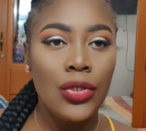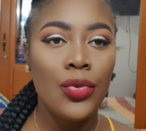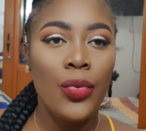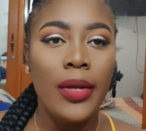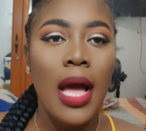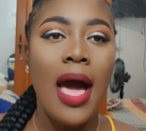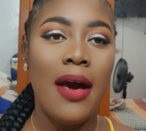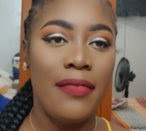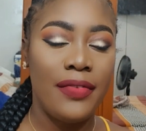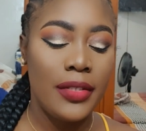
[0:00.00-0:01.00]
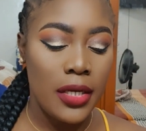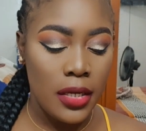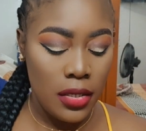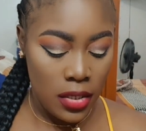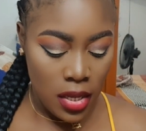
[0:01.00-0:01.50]
to do
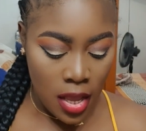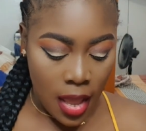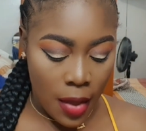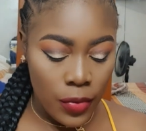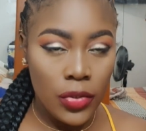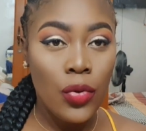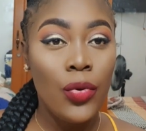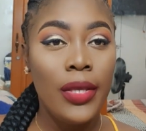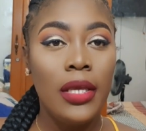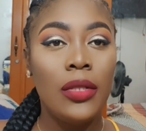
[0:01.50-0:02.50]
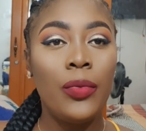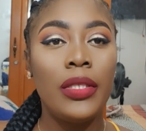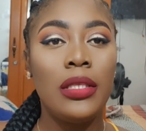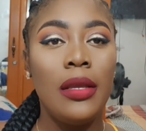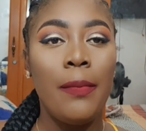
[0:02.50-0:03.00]
after, I would go in with